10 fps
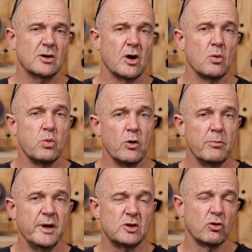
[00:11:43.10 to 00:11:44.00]
look, I will
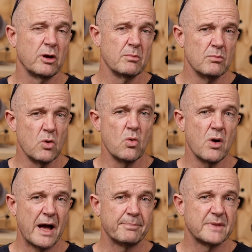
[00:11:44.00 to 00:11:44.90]
be doing
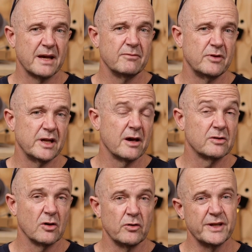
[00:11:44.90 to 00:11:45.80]
more update
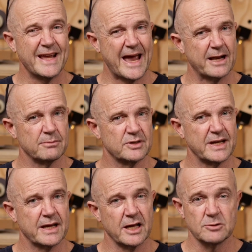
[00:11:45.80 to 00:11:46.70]
videos on the
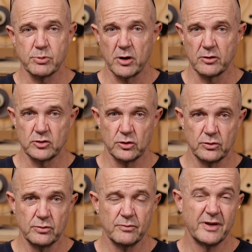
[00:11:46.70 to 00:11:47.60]
AtomStack Ace Pro
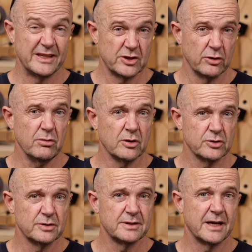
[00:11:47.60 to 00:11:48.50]
V2, I
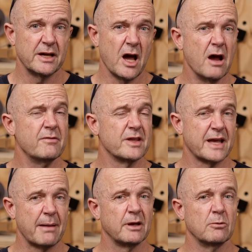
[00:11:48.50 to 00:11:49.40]
should say, over the
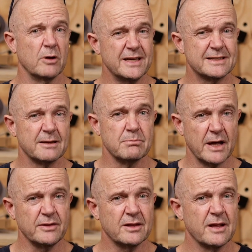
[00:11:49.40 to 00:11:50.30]
coming weeks and
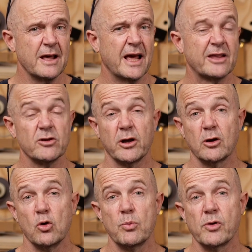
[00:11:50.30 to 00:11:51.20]
months as I
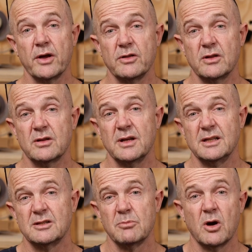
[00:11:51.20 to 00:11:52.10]
incorporate this
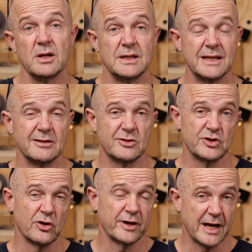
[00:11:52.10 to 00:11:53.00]
into my little
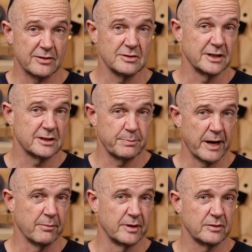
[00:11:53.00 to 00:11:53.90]
side hustle
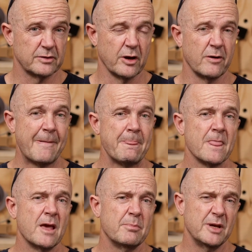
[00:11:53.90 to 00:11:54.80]
experiments. So
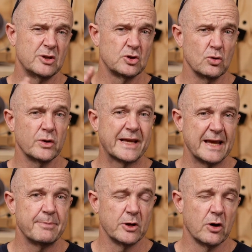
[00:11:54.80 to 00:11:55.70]
be sure to
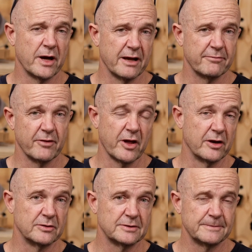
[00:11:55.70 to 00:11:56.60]
keep an eye out for
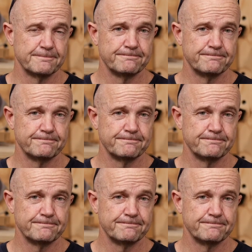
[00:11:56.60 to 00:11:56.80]
those.